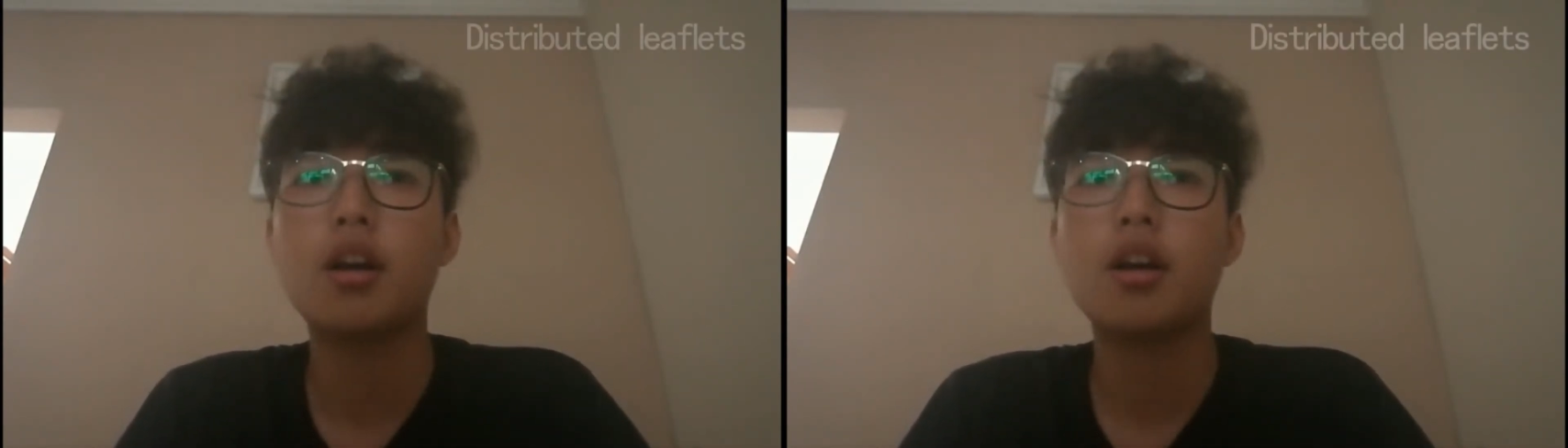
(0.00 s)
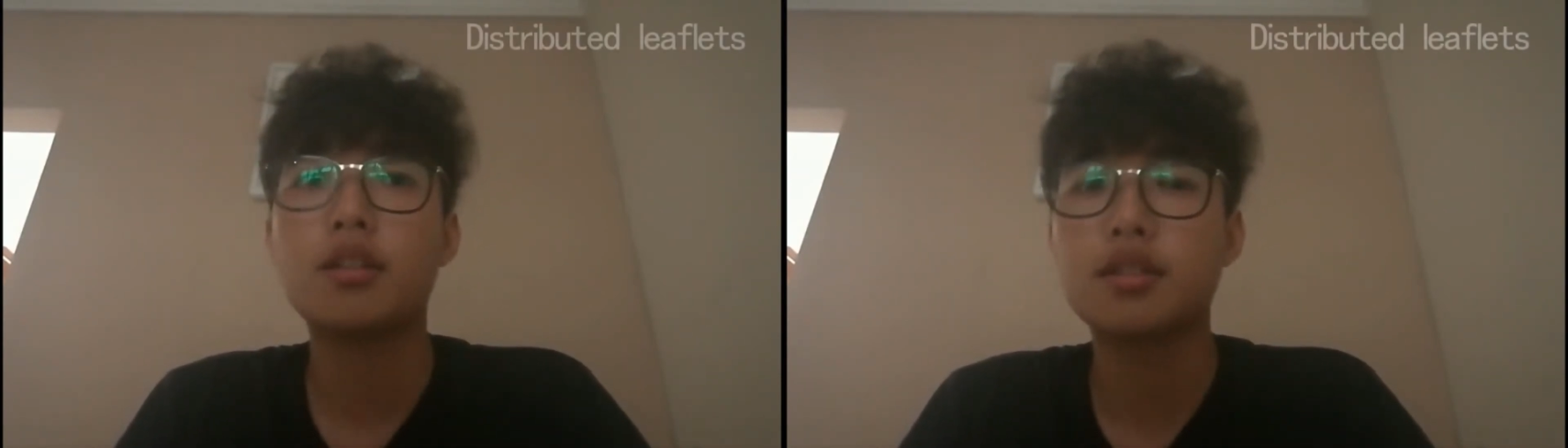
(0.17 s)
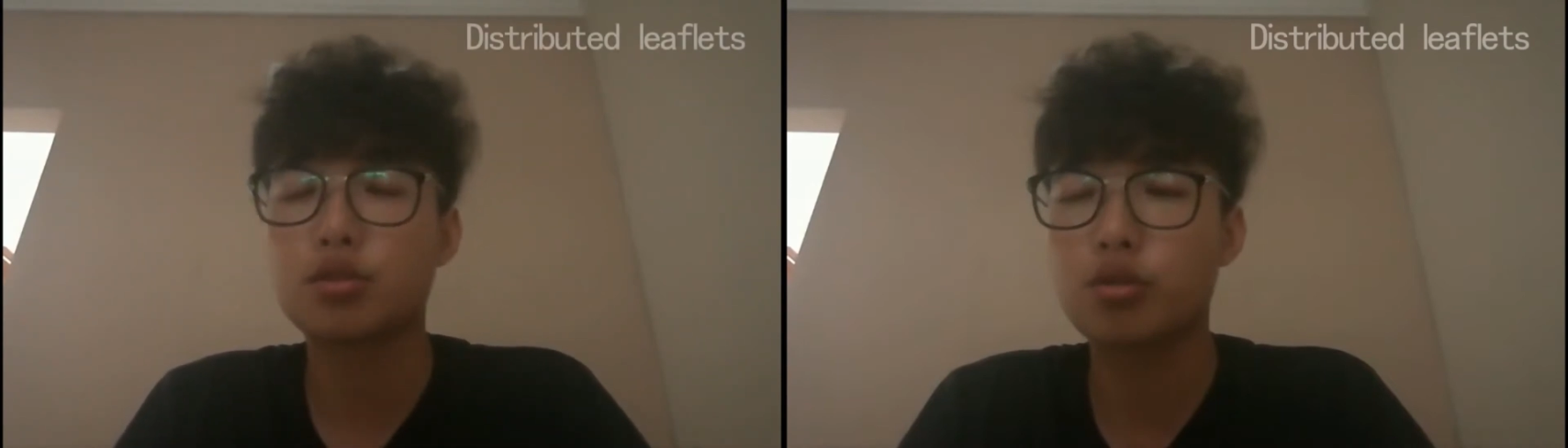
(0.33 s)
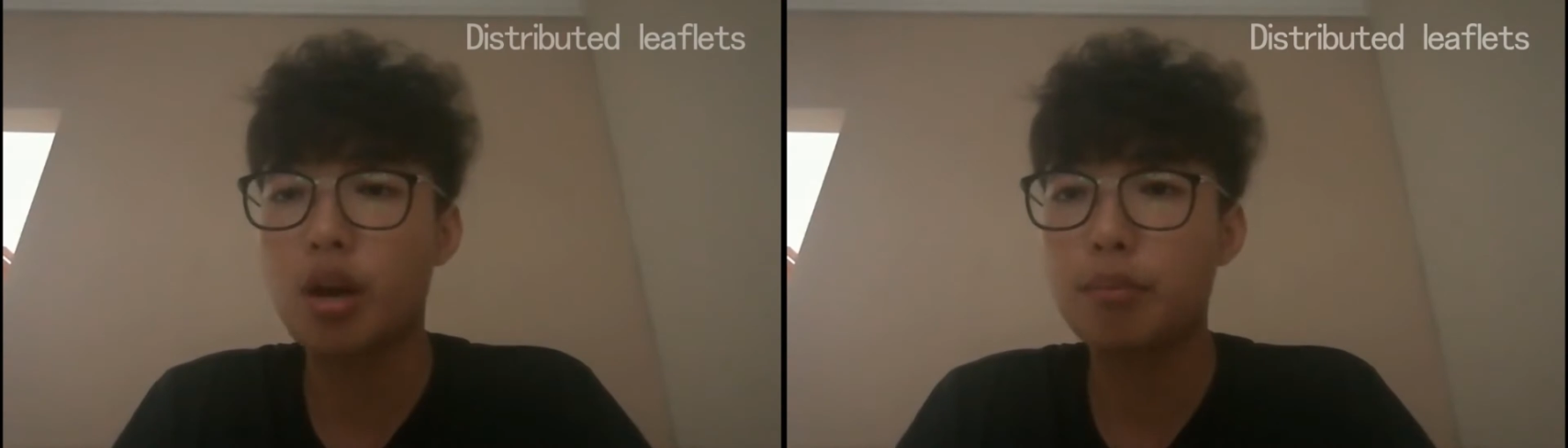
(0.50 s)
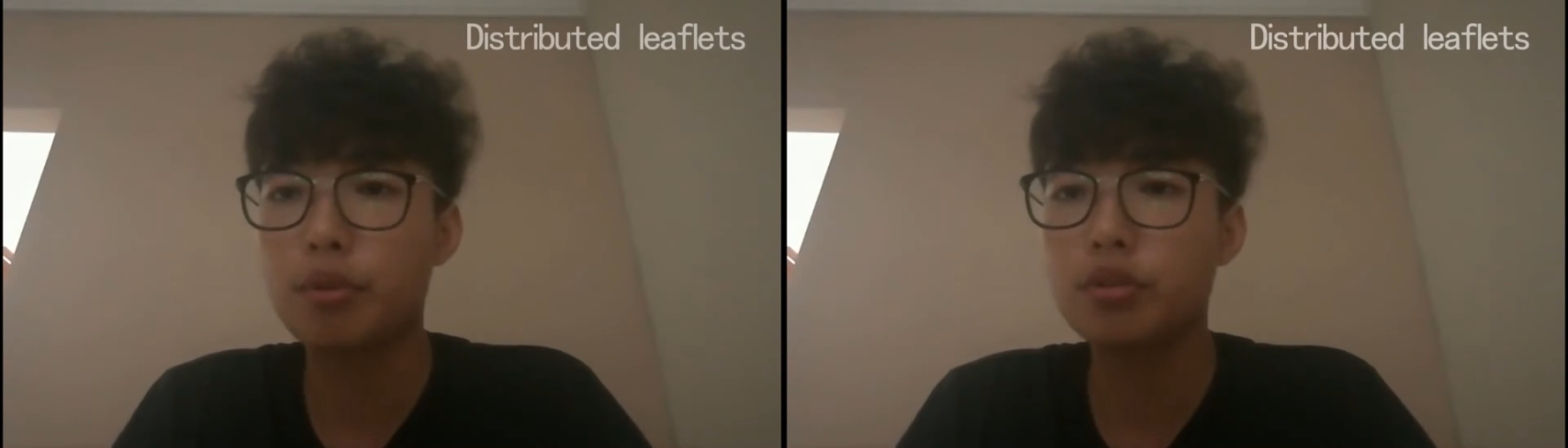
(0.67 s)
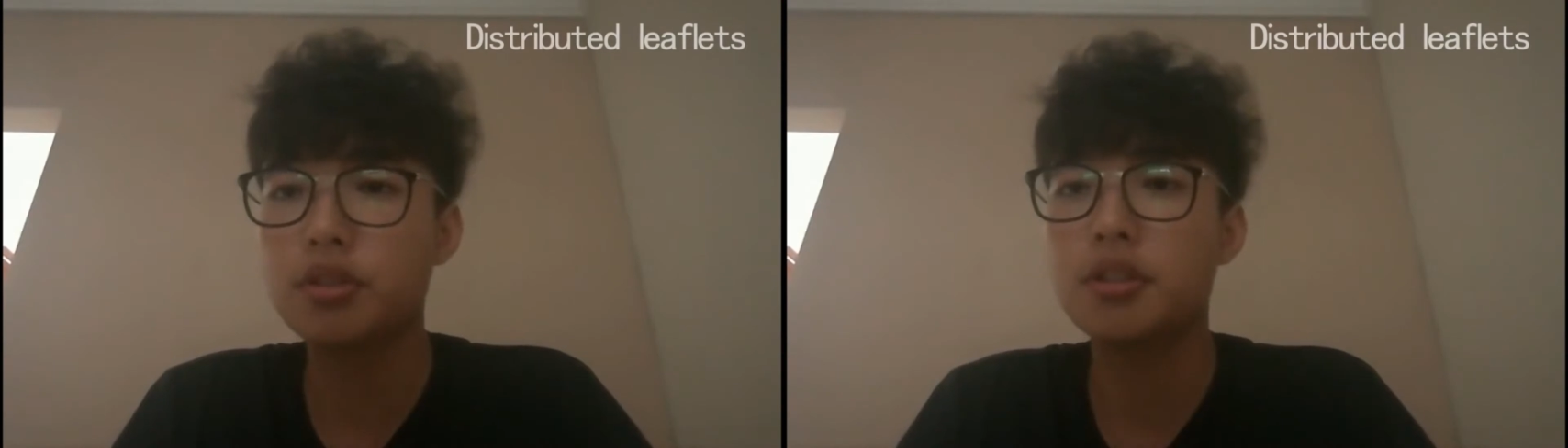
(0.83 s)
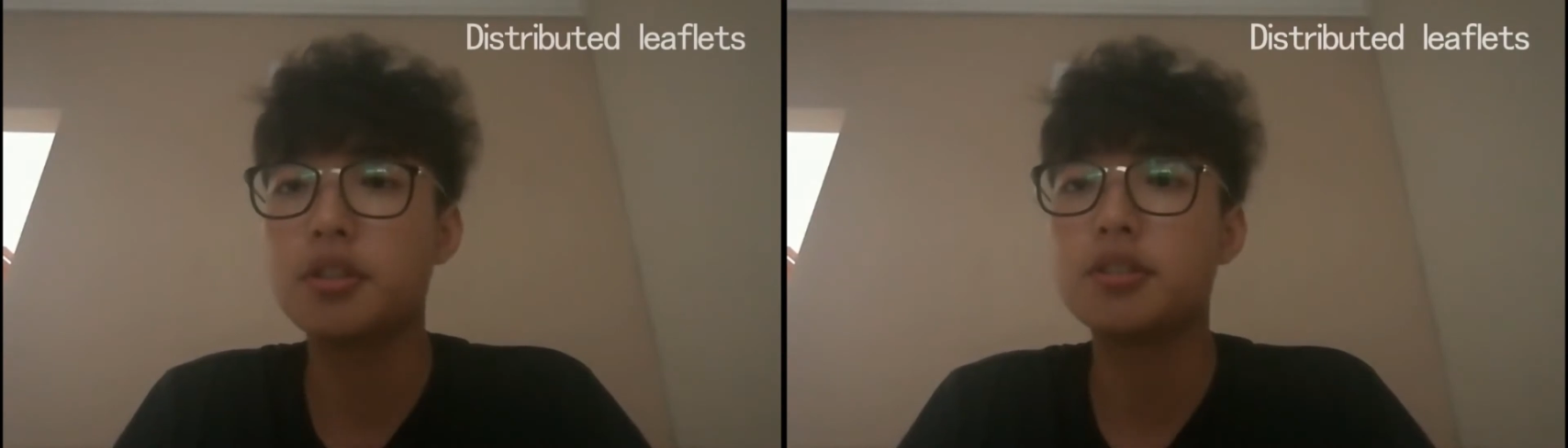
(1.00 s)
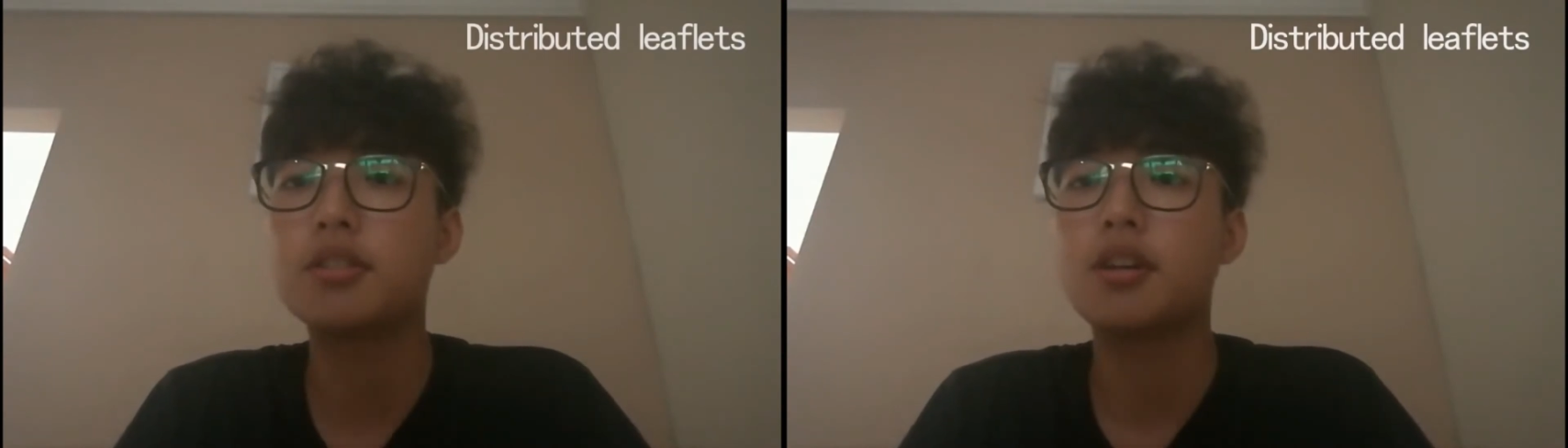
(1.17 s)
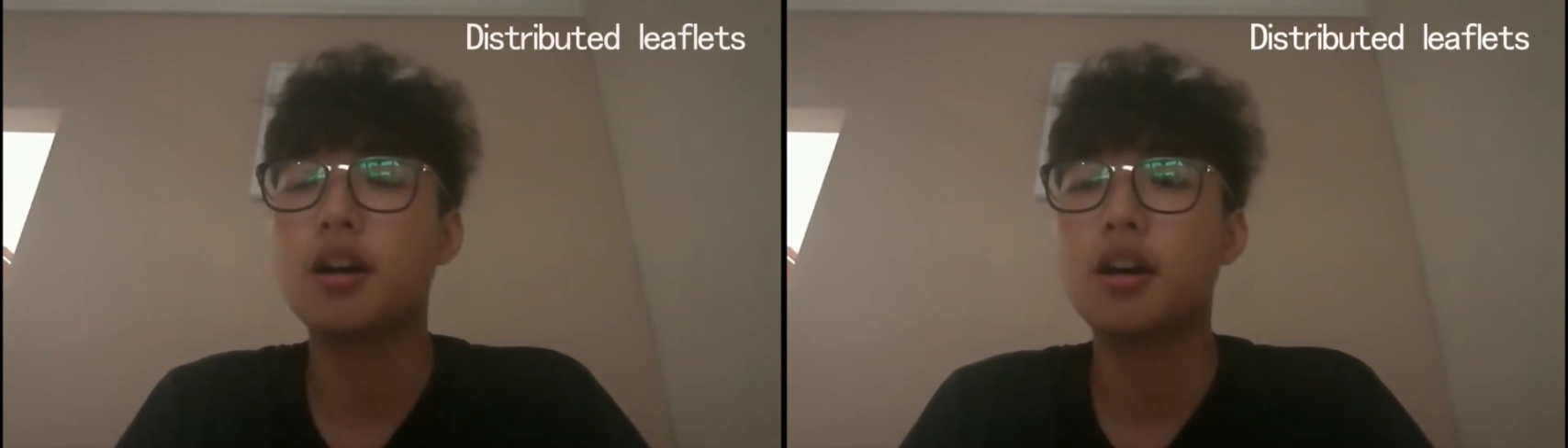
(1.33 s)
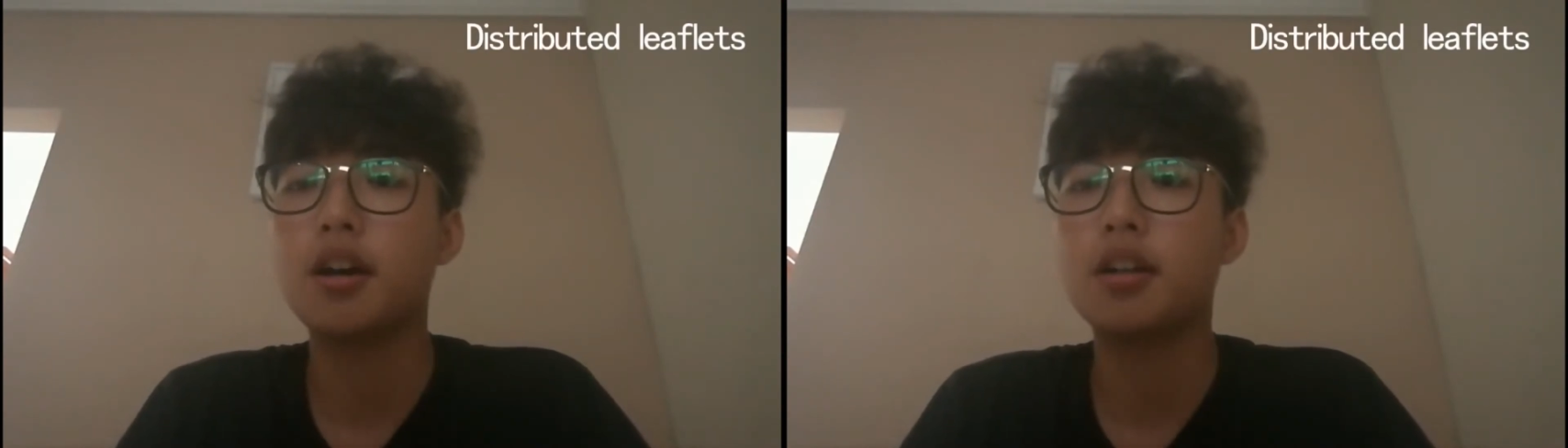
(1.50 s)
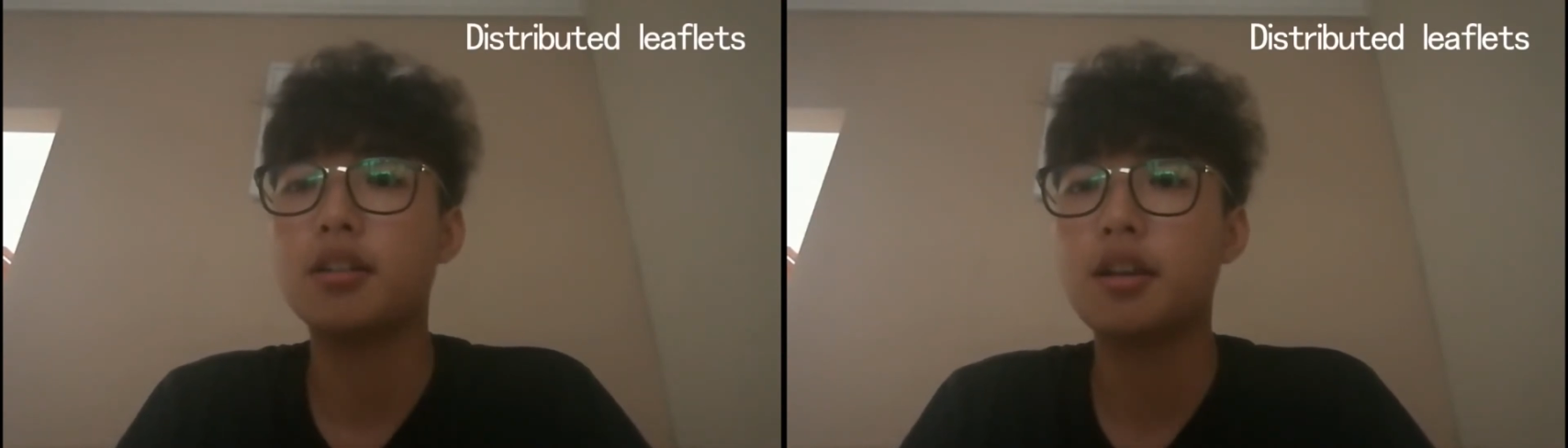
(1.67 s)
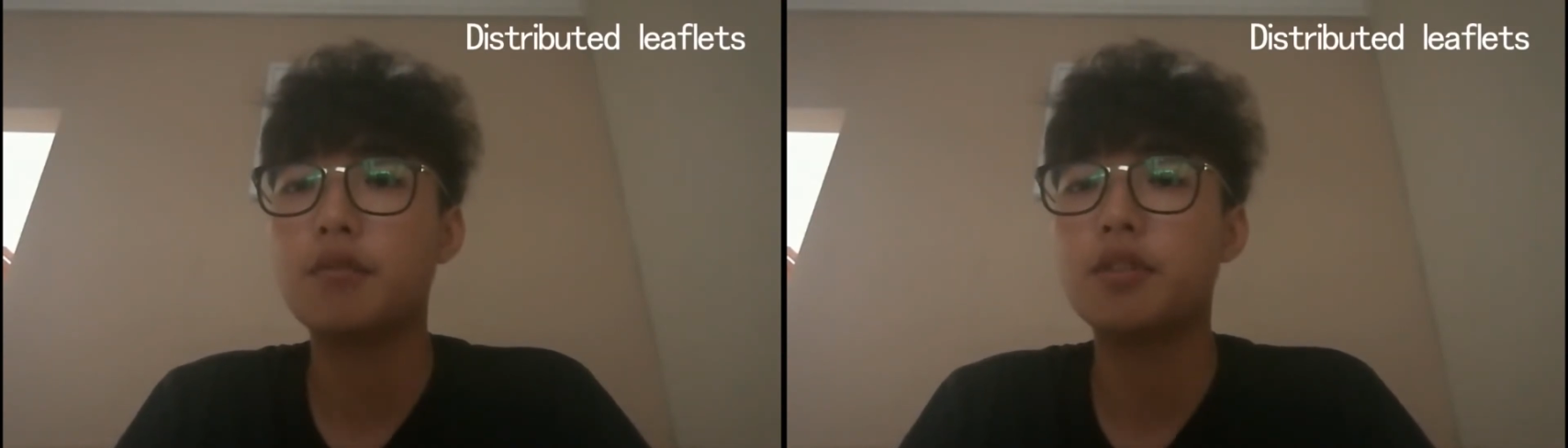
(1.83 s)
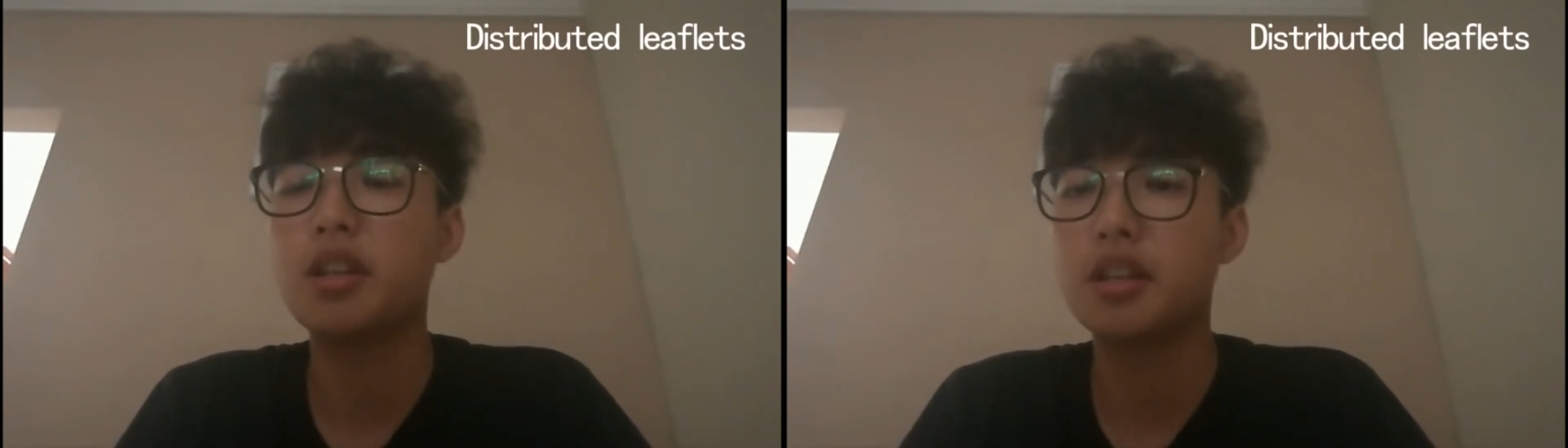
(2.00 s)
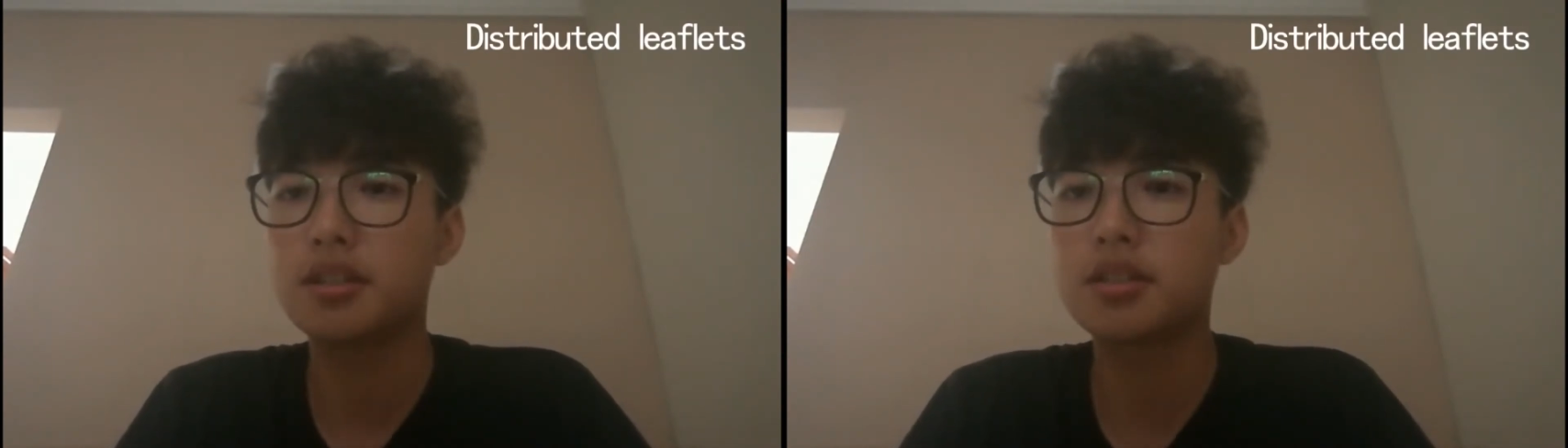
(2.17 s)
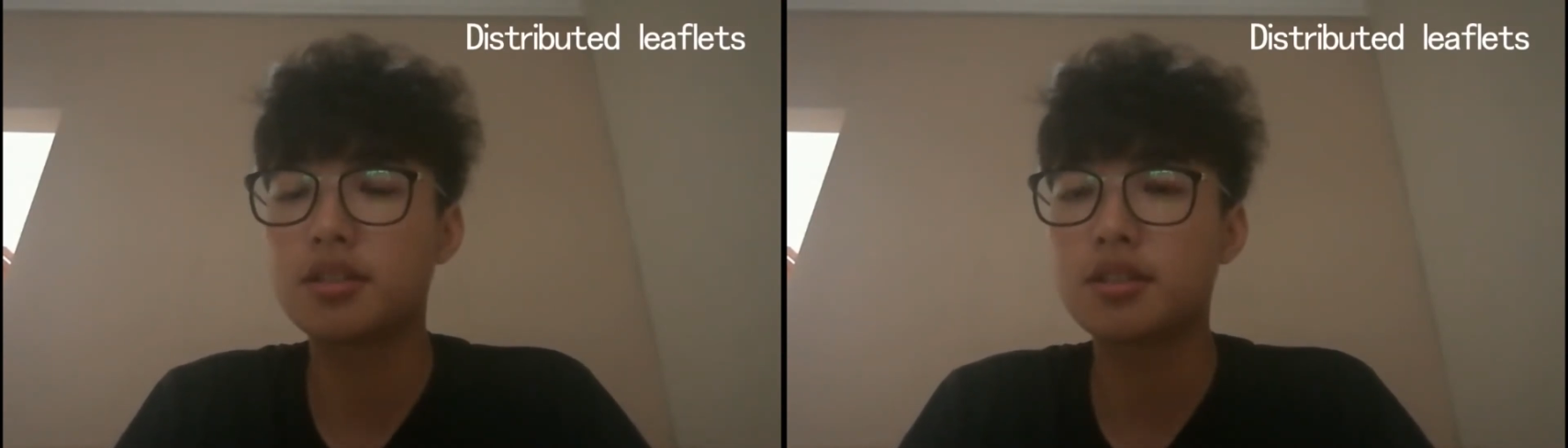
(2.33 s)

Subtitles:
distributed leaflets.